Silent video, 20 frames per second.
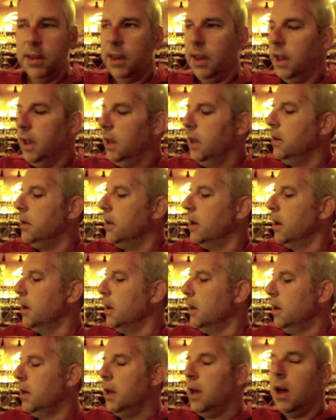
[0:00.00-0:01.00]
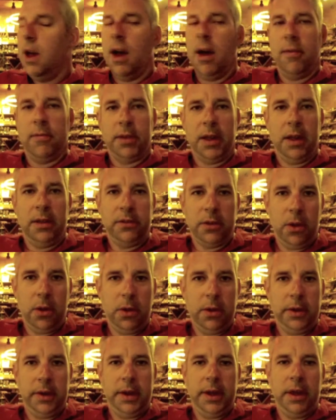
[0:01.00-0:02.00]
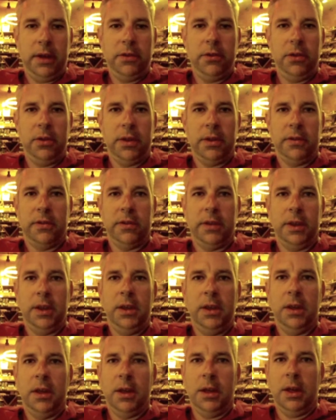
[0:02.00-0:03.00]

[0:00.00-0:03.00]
And I'm flying solo today, as you can see.